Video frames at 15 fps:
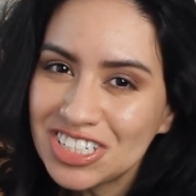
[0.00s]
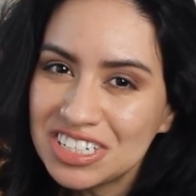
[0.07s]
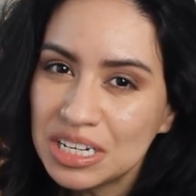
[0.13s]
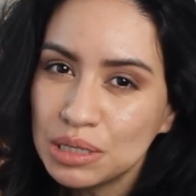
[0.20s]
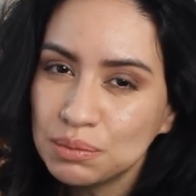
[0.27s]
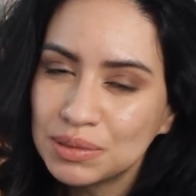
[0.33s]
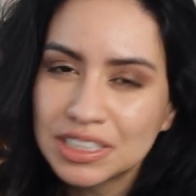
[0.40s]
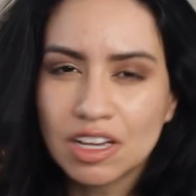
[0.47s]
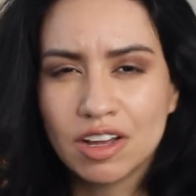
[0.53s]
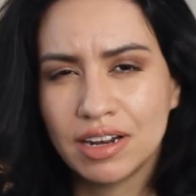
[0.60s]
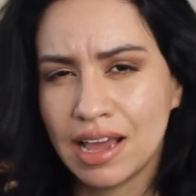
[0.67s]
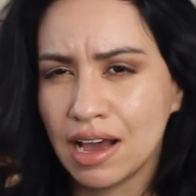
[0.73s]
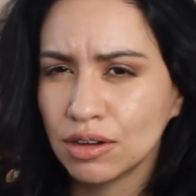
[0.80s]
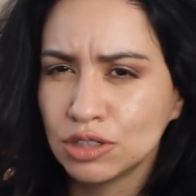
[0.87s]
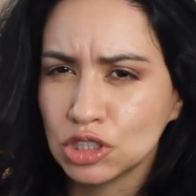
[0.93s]
tips on
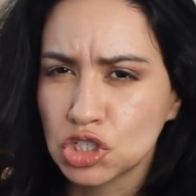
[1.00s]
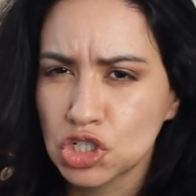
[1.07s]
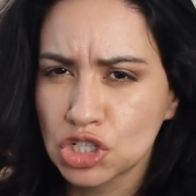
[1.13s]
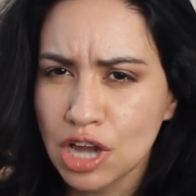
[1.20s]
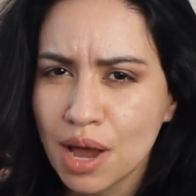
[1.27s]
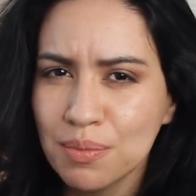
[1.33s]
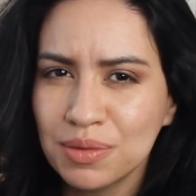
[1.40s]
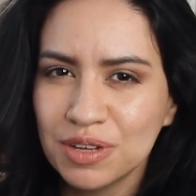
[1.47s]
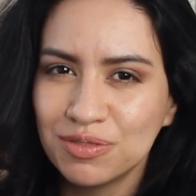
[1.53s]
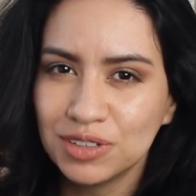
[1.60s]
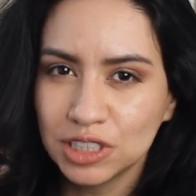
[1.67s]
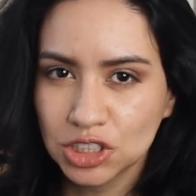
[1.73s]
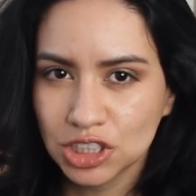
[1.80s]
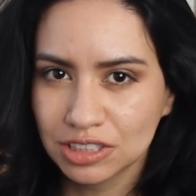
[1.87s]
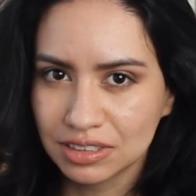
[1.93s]
how to shop
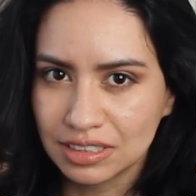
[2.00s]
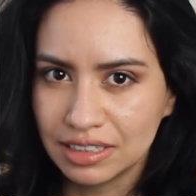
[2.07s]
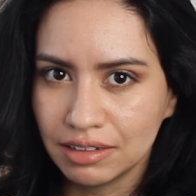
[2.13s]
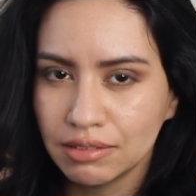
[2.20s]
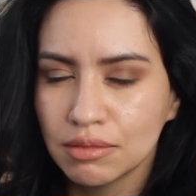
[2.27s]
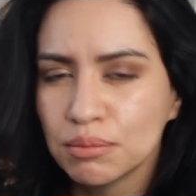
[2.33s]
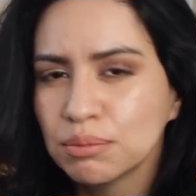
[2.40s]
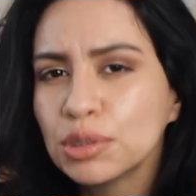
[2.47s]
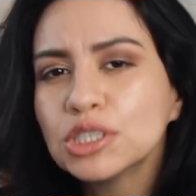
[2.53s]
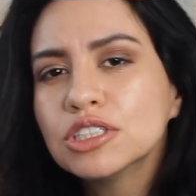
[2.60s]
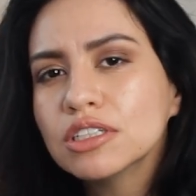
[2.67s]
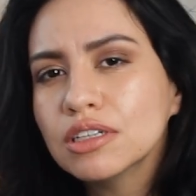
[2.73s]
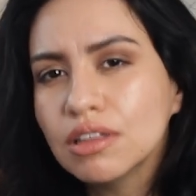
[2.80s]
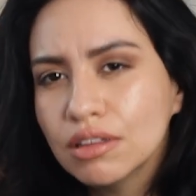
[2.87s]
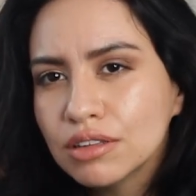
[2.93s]
efficiently,
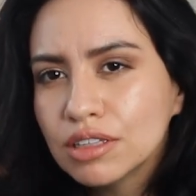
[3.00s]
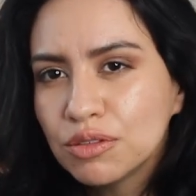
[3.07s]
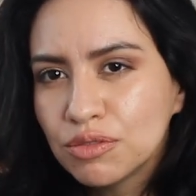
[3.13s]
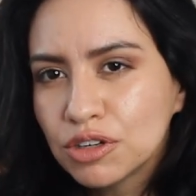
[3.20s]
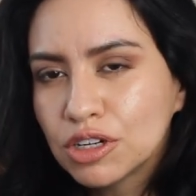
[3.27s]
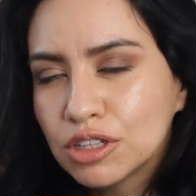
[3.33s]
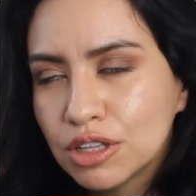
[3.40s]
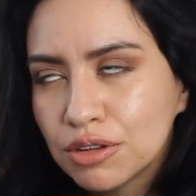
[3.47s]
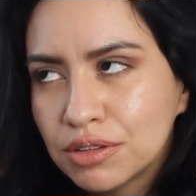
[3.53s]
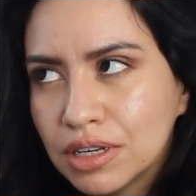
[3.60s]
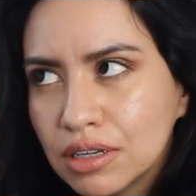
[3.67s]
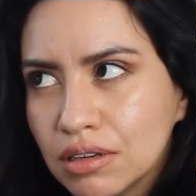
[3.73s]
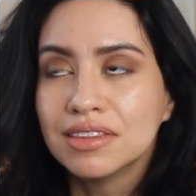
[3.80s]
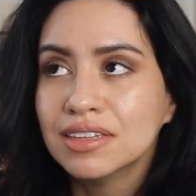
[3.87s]
particularly for clothing.